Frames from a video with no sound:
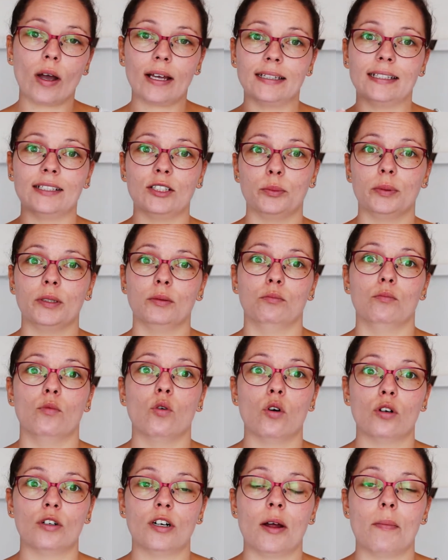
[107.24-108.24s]
a little bit
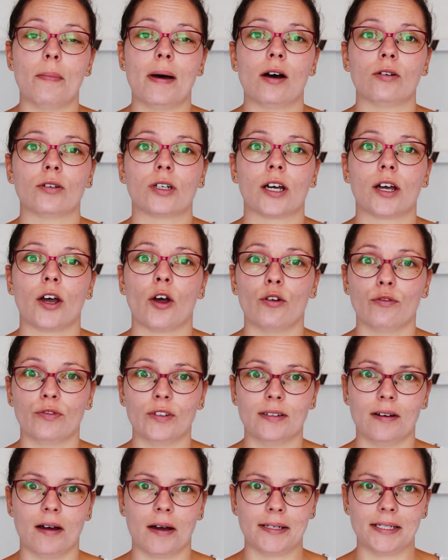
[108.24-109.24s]
more about
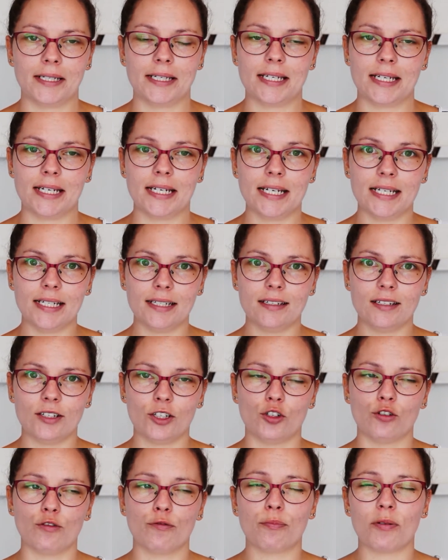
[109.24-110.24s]
COVID-19,
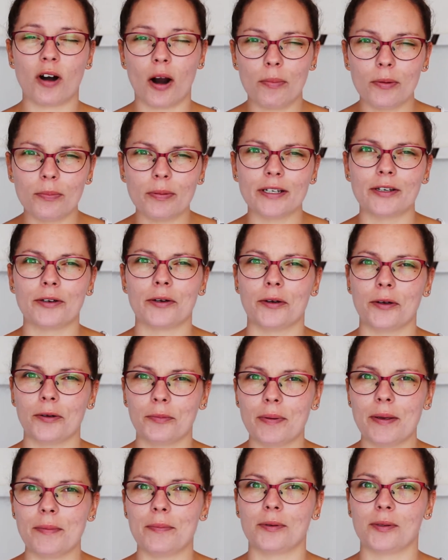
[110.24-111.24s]
you've probably heard
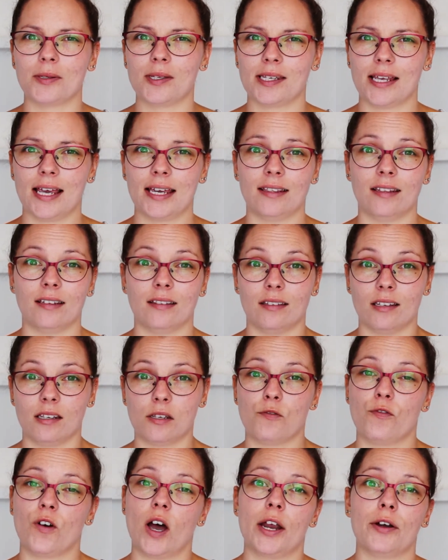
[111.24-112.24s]
people say that
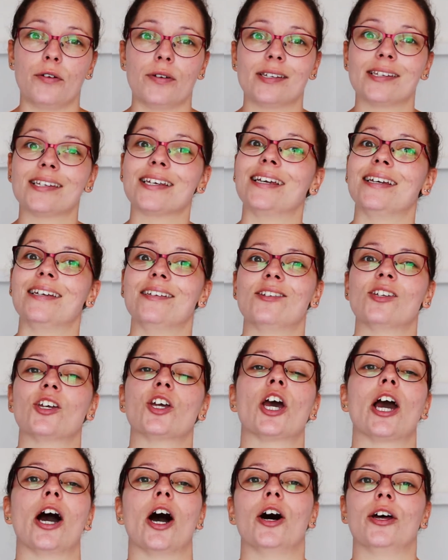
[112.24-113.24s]
this virus is
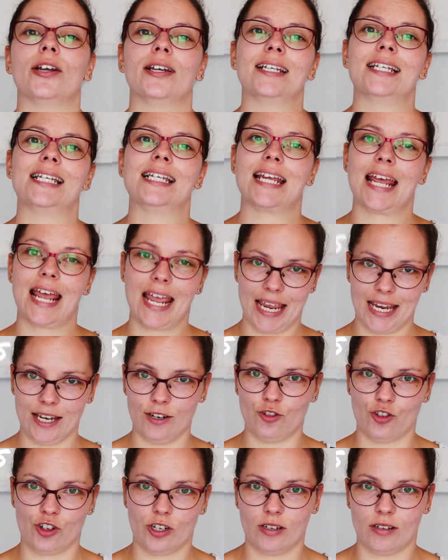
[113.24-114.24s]

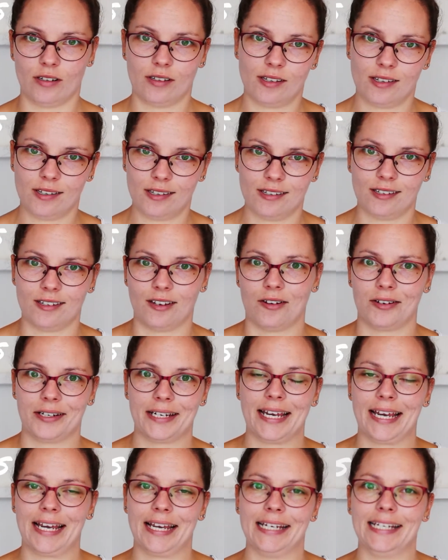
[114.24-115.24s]
contagious.
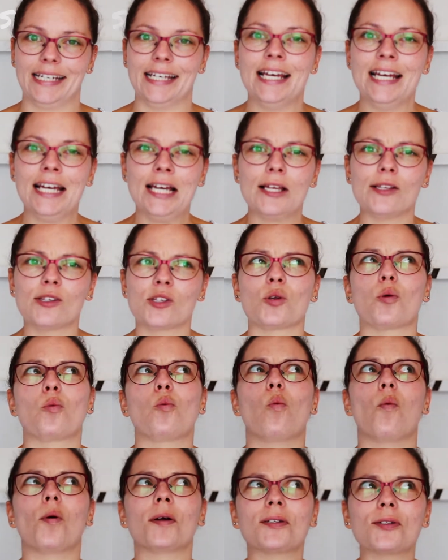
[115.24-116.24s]
Okay, so
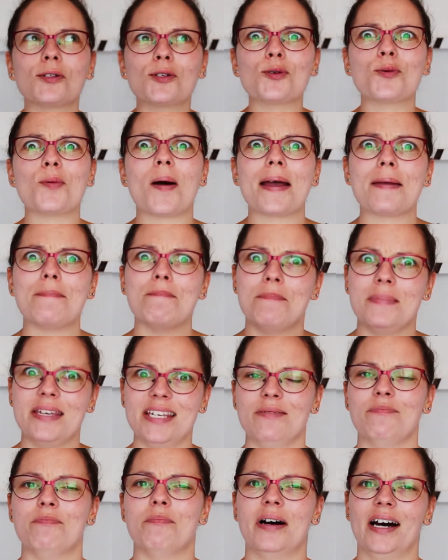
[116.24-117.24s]
what do I
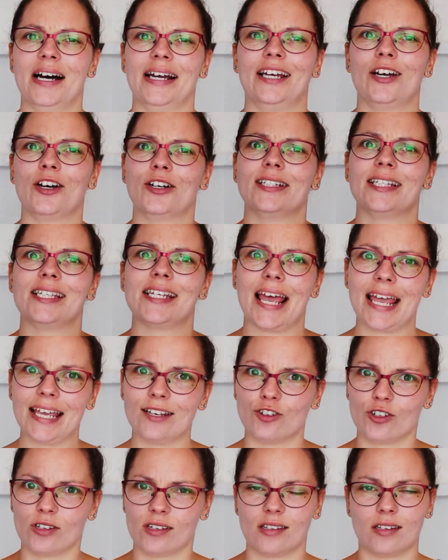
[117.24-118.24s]
mean by
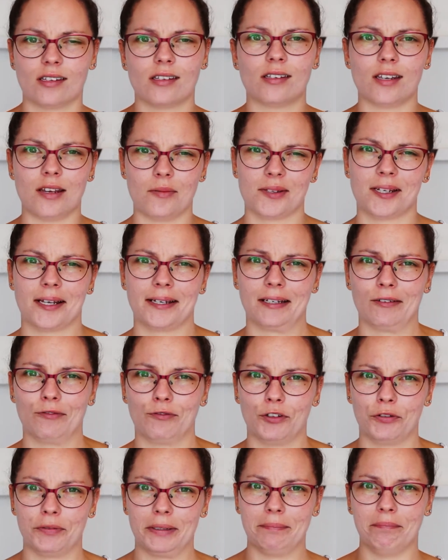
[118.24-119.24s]
contagious? This seems like a
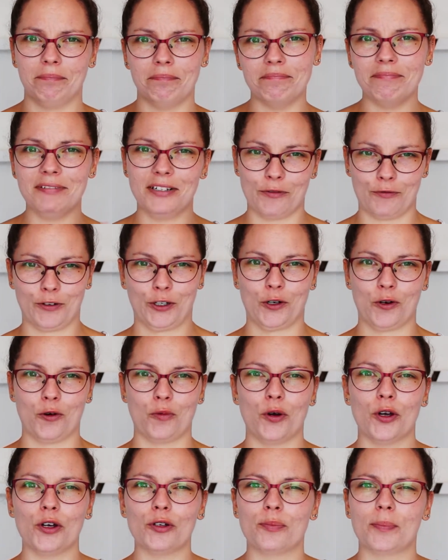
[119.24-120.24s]
very difficult
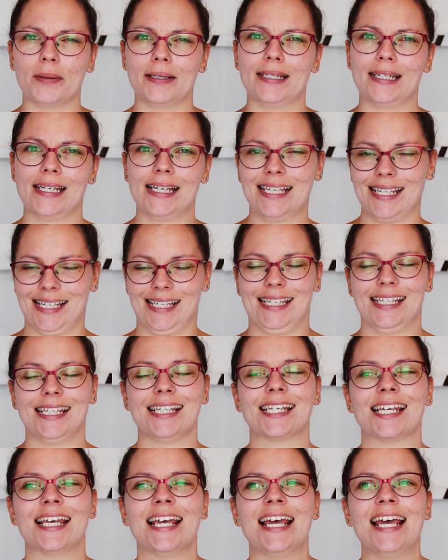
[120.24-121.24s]
word, but it
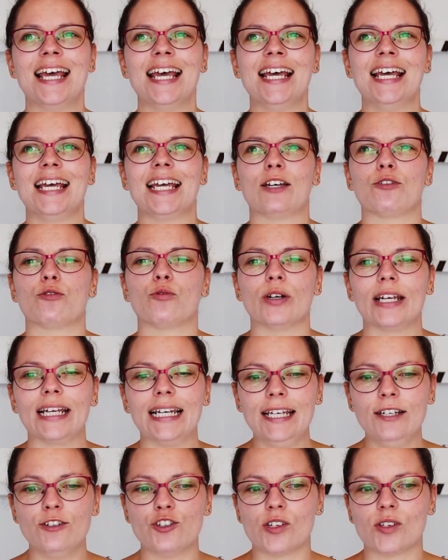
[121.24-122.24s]
isn't. It
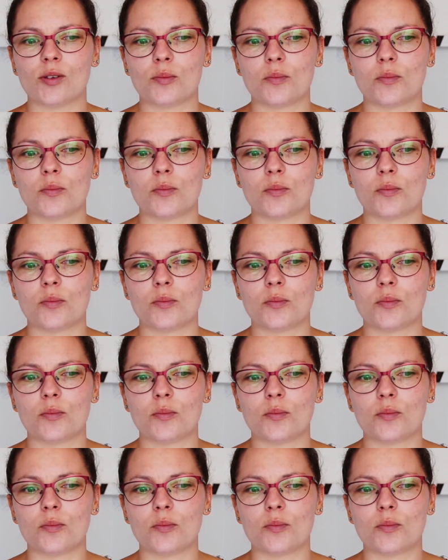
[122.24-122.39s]
really just